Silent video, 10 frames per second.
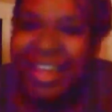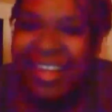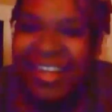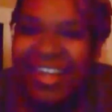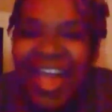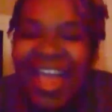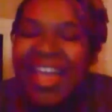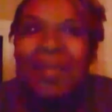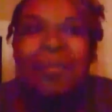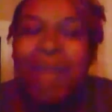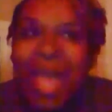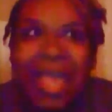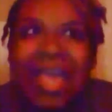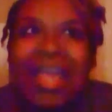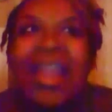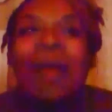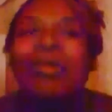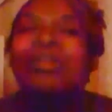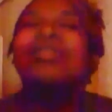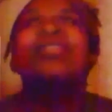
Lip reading: like, man, and I was just